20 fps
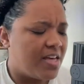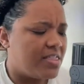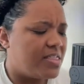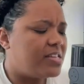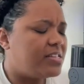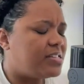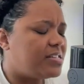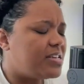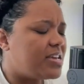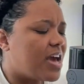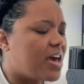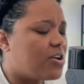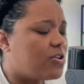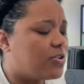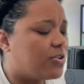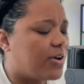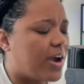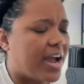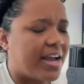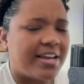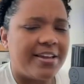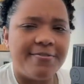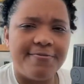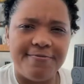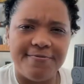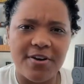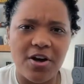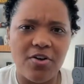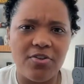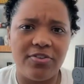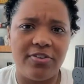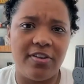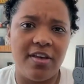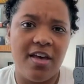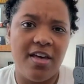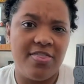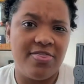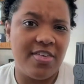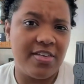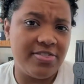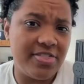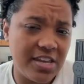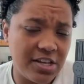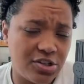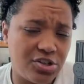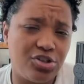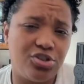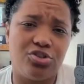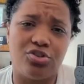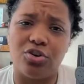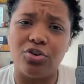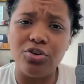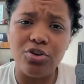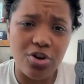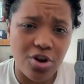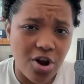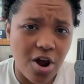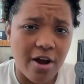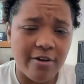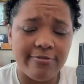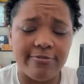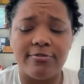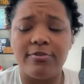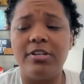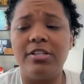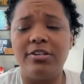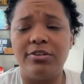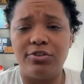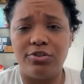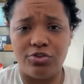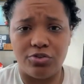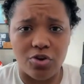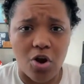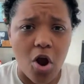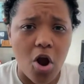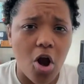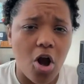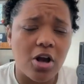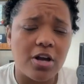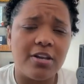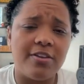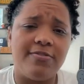The Seattle Kraken felt that they started off really strong.